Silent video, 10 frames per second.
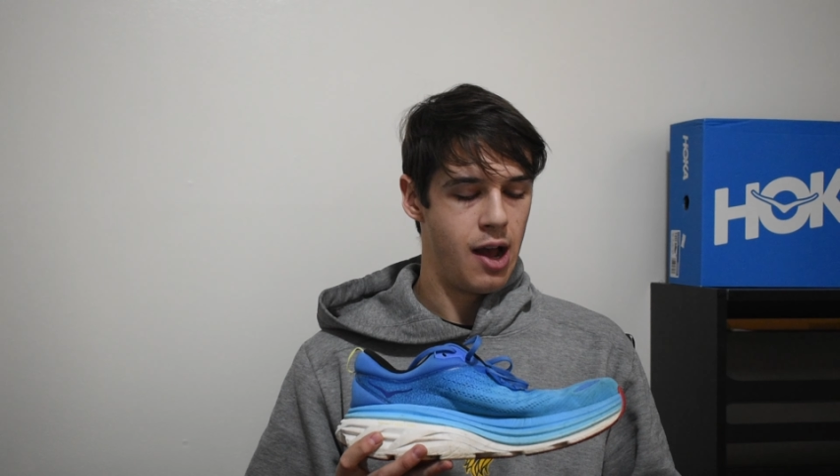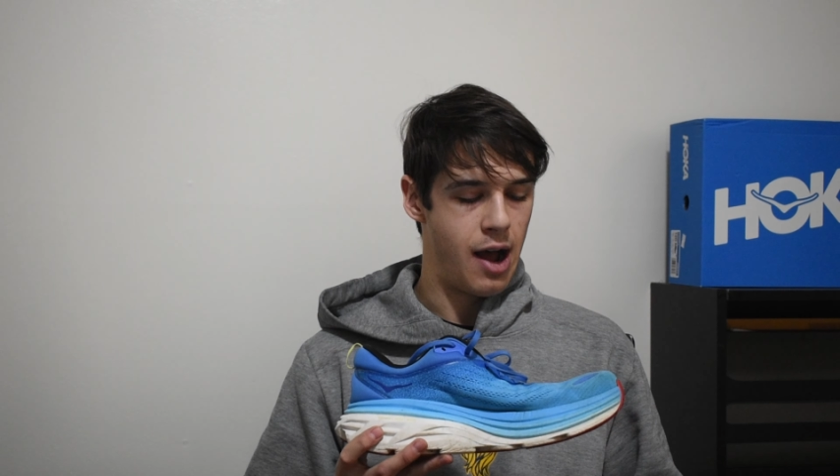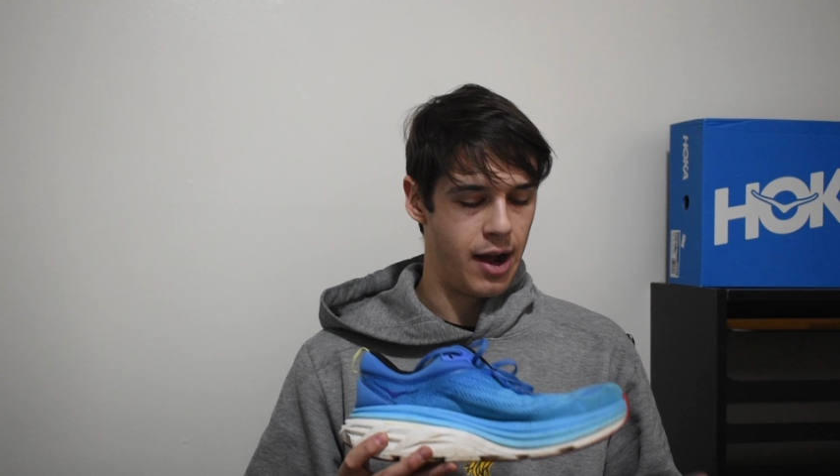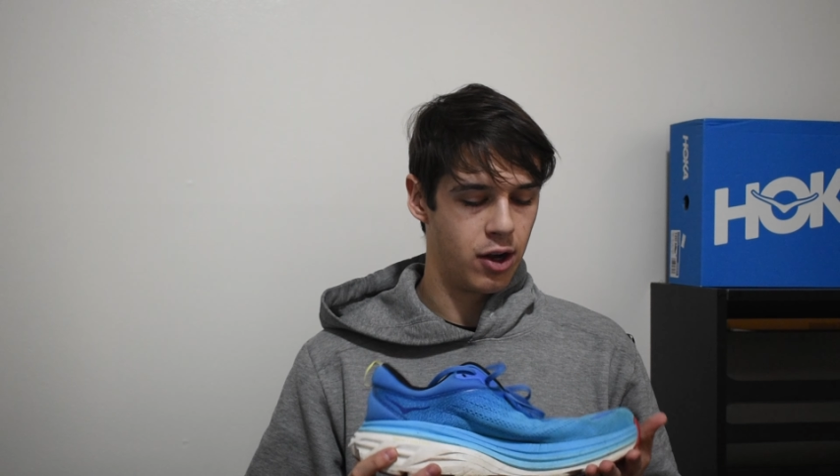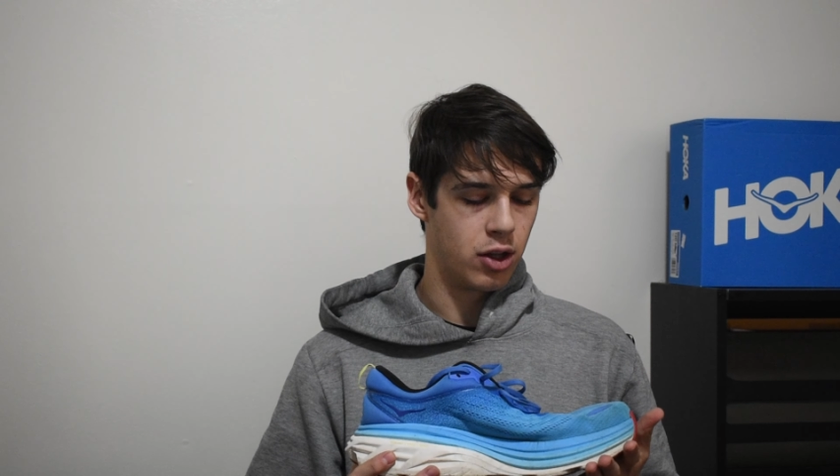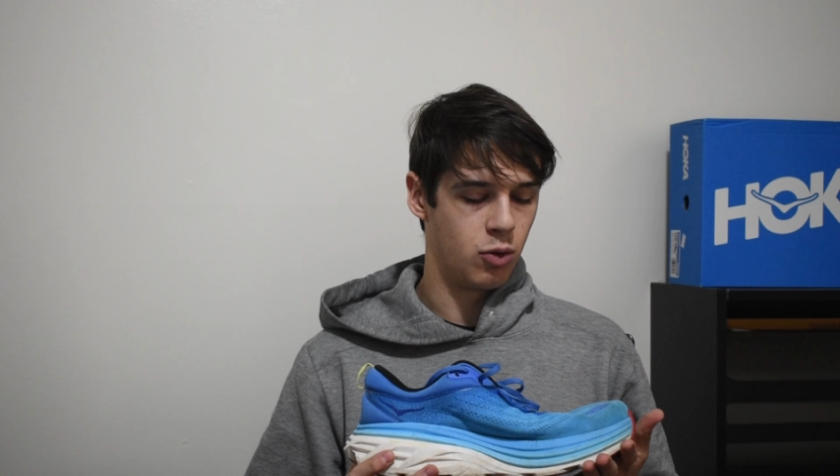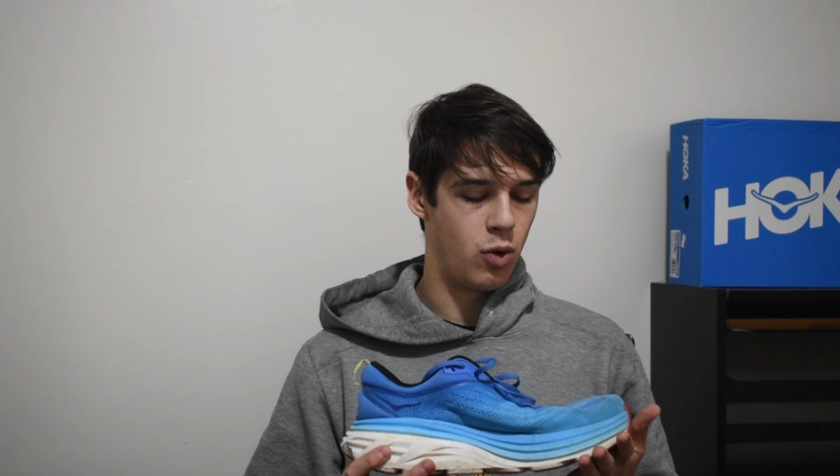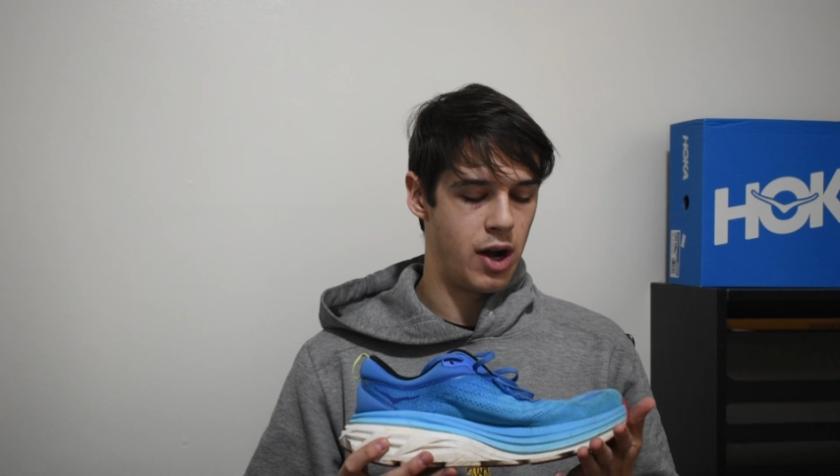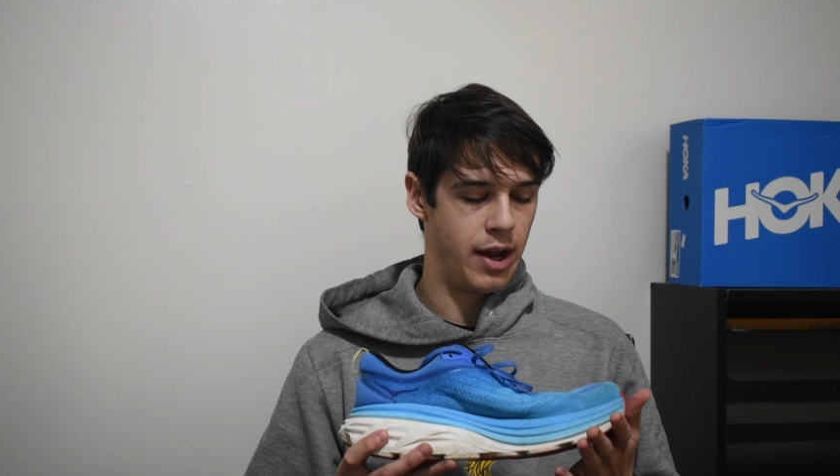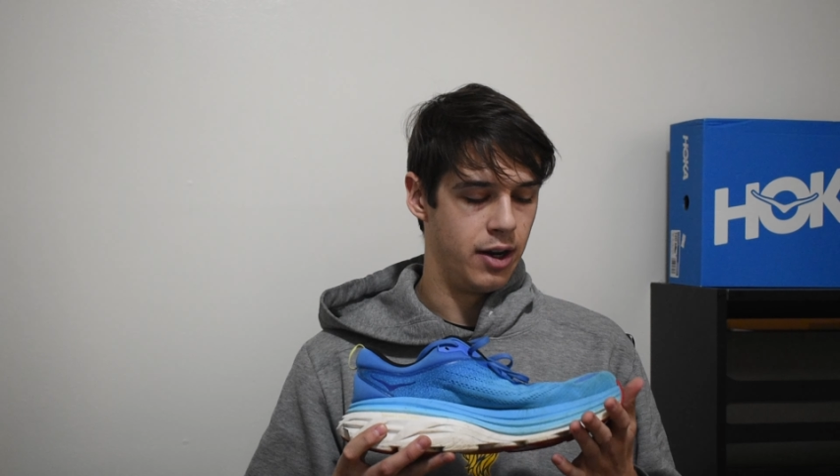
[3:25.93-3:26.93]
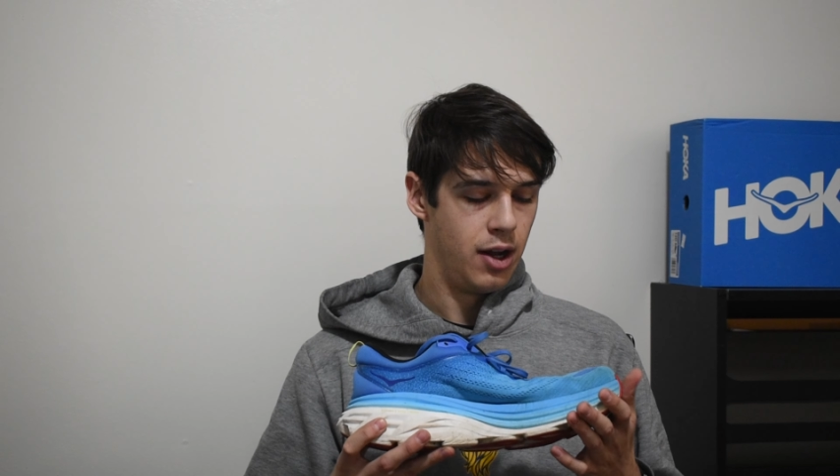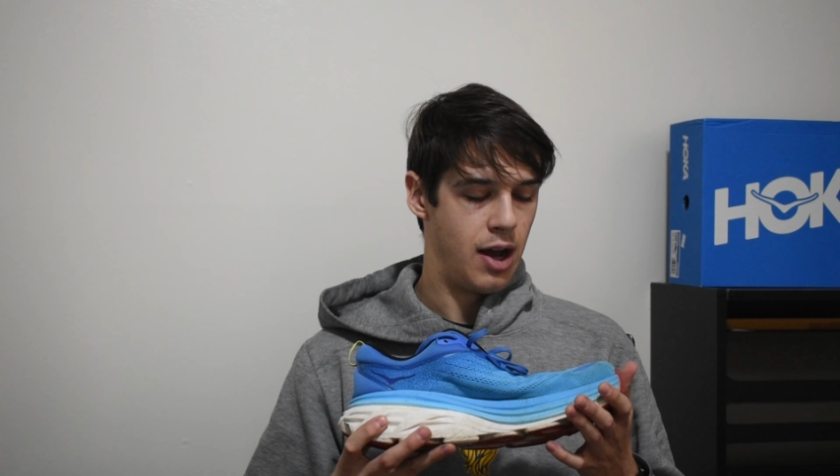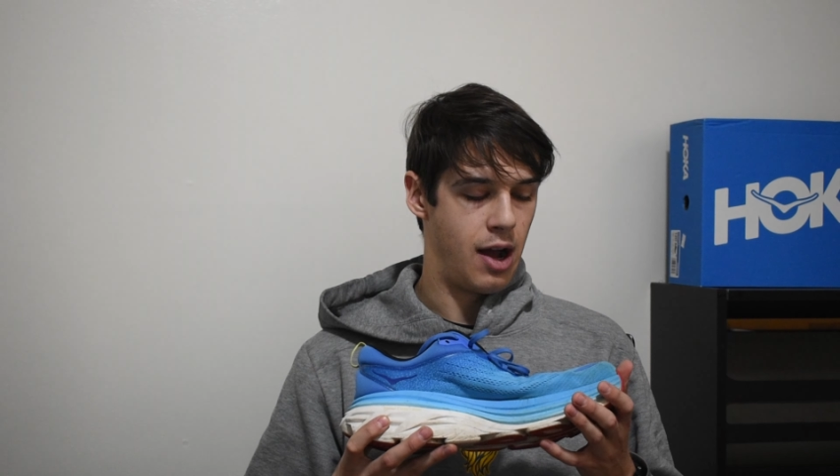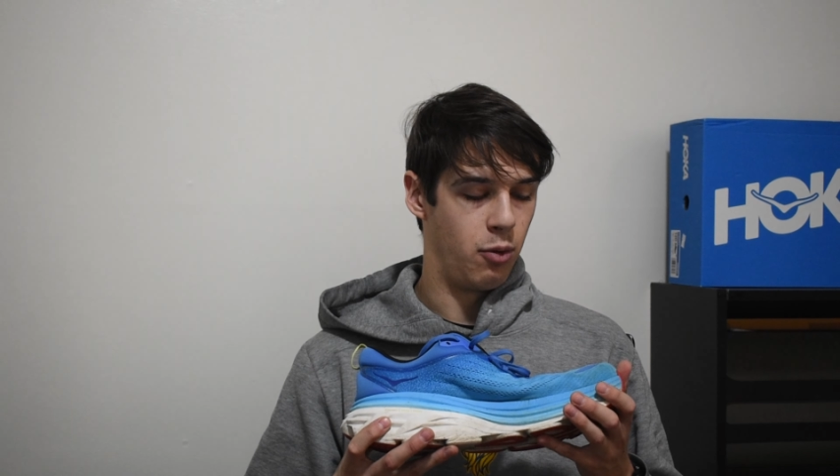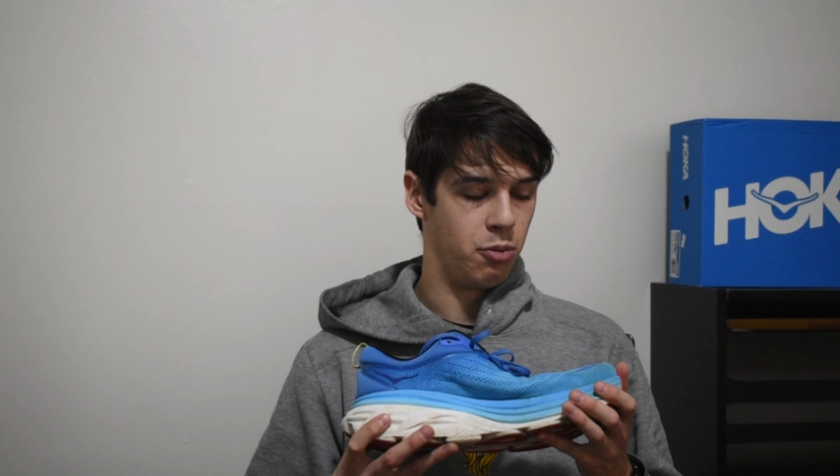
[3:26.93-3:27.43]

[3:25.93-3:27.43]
I got the wide. I will